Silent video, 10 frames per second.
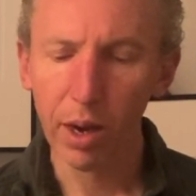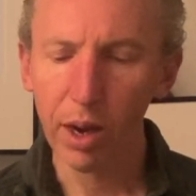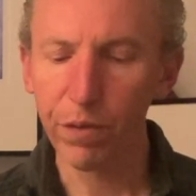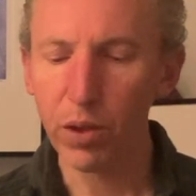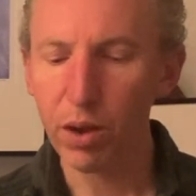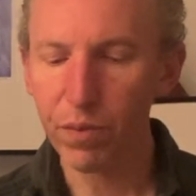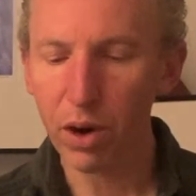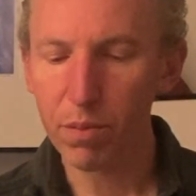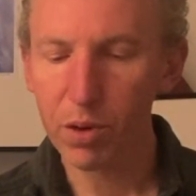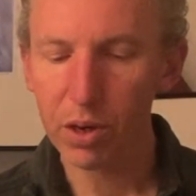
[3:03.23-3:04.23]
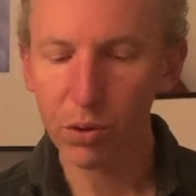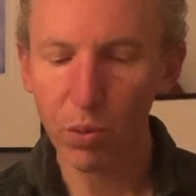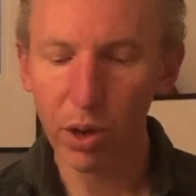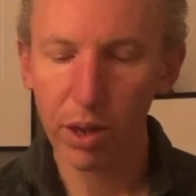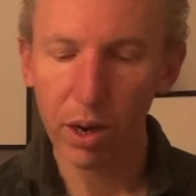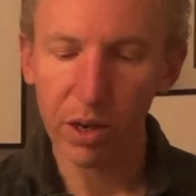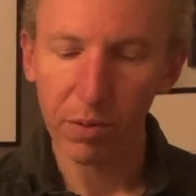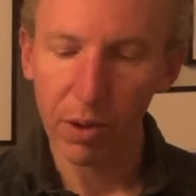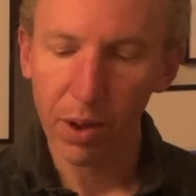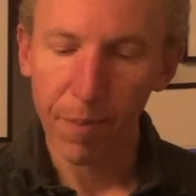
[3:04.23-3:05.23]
If the environment is one that has